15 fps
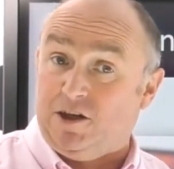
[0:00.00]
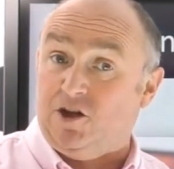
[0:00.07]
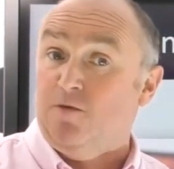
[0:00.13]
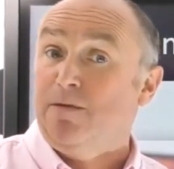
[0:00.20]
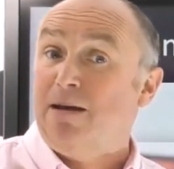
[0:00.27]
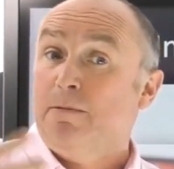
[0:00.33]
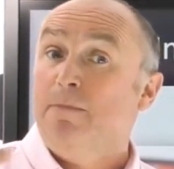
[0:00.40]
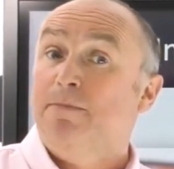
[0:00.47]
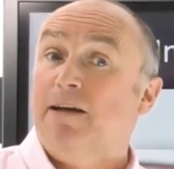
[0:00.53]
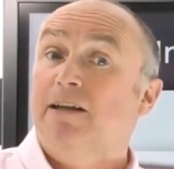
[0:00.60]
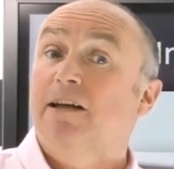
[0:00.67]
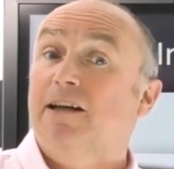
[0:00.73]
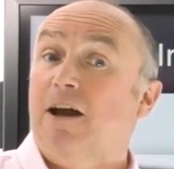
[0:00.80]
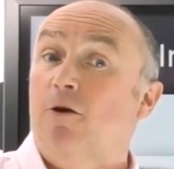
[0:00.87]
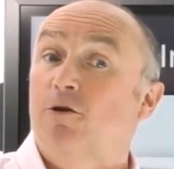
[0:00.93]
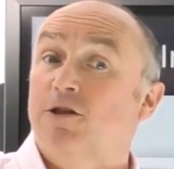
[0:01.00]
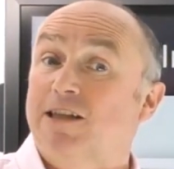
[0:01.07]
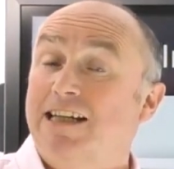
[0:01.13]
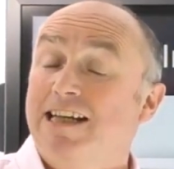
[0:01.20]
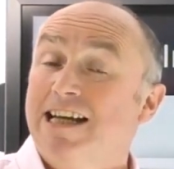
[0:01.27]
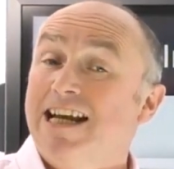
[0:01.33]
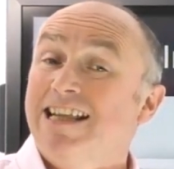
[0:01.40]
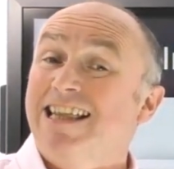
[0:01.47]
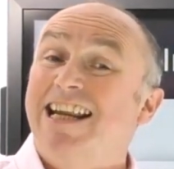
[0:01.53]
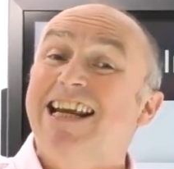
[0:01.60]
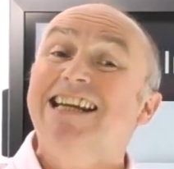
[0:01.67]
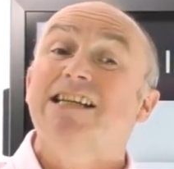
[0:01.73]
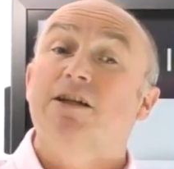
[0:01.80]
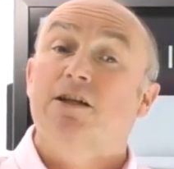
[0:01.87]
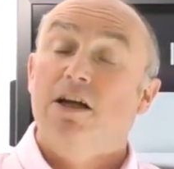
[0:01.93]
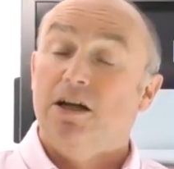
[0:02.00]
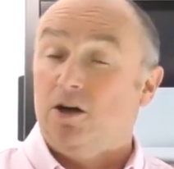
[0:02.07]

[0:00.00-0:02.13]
So you may be picking a currency that isn't